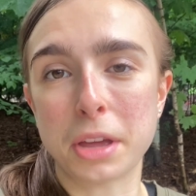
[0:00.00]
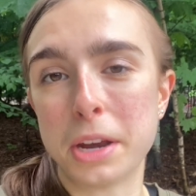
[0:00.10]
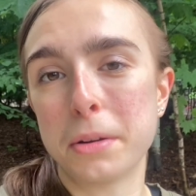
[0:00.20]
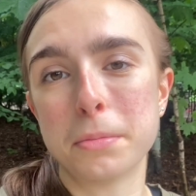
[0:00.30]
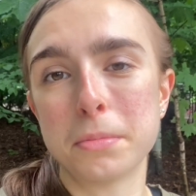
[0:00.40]
I
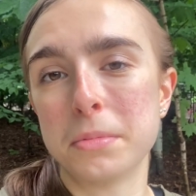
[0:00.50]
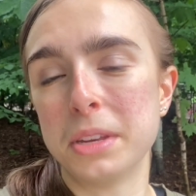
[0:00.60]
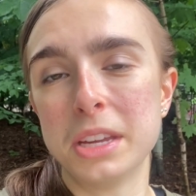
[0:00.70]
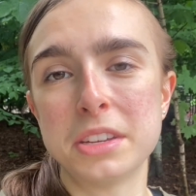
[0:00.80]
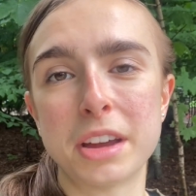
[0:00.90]
don't
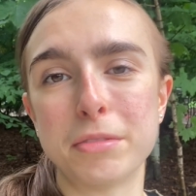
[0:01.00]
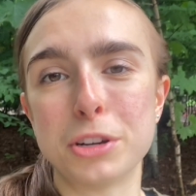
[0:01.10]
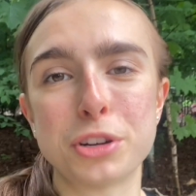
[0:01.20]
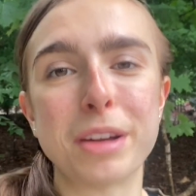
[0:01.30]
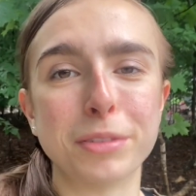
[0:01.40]
need to ever
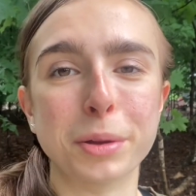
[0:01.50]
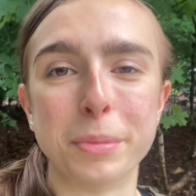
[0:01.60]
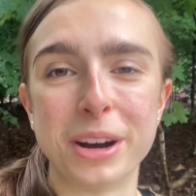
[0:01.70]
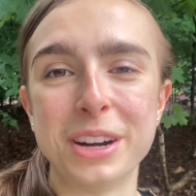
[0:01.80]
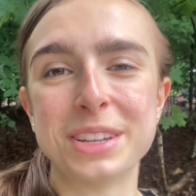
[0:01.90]
travel to
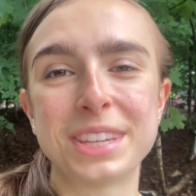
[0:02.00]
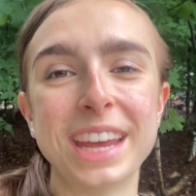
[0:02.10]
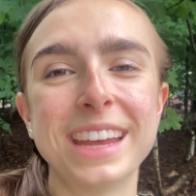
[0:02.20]
Mars.